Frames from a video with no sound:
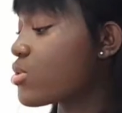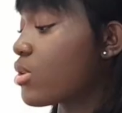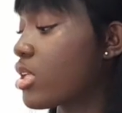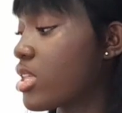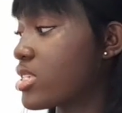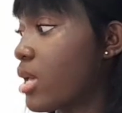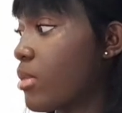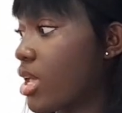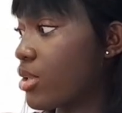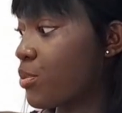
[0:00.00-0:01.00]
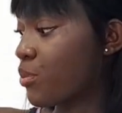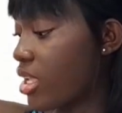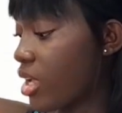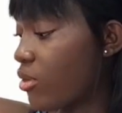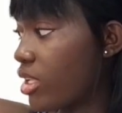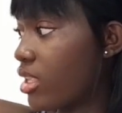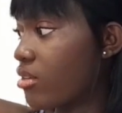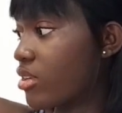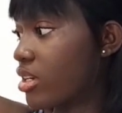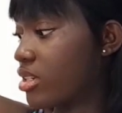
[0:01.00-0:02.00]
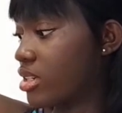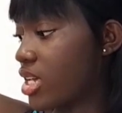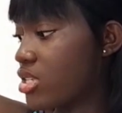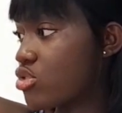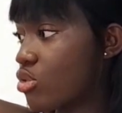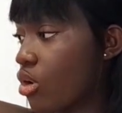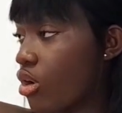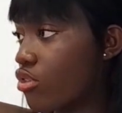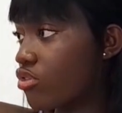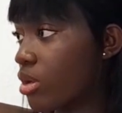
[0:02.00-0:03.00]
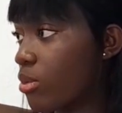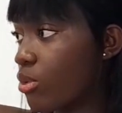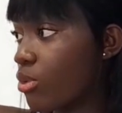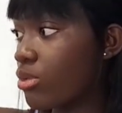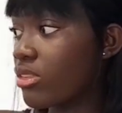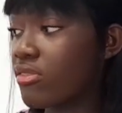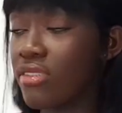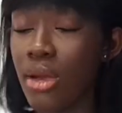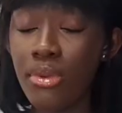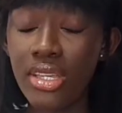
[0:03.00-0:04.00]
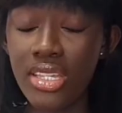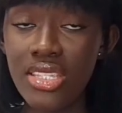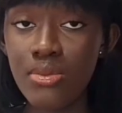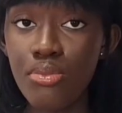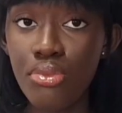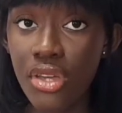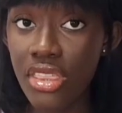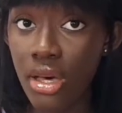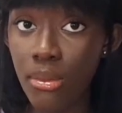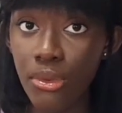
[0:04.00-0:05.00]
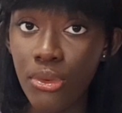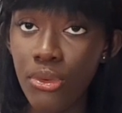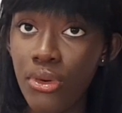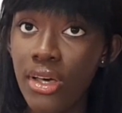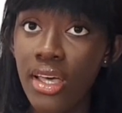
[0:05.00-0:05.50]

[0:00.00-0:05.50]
this is one of the things I made. And I really love it. It's so comfortable. The fabric is breathable.